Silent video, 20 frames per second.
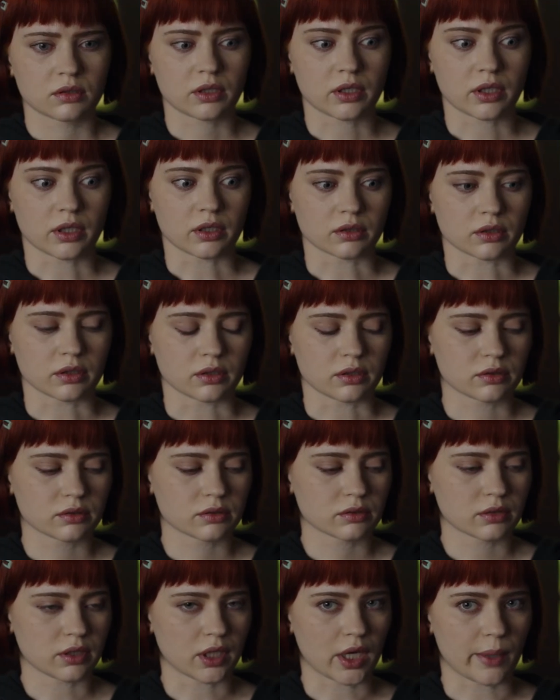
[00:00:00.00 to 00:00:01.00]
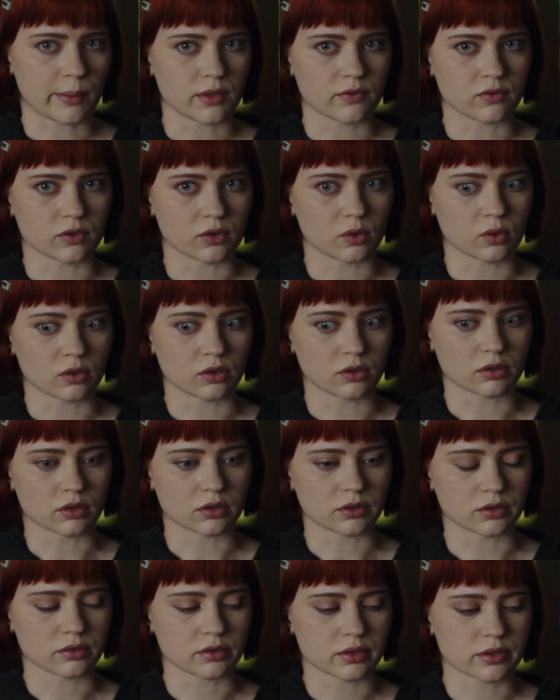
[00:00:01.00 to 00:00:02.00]
episodes, as I would like to hear what you
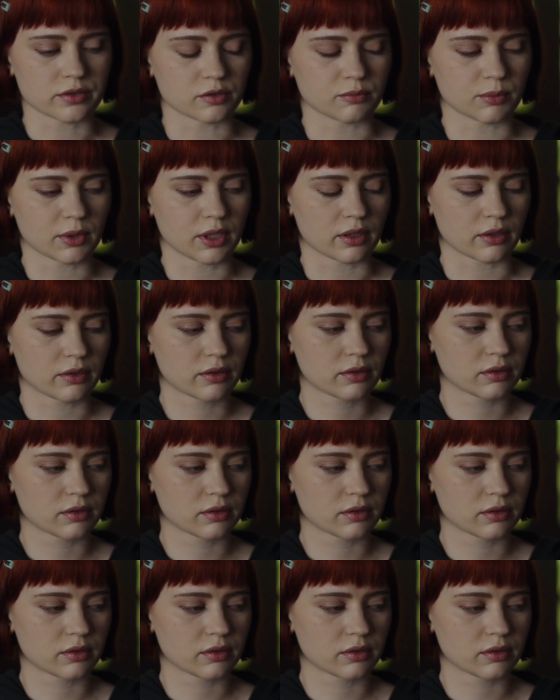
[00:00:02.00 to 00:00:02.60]
liked about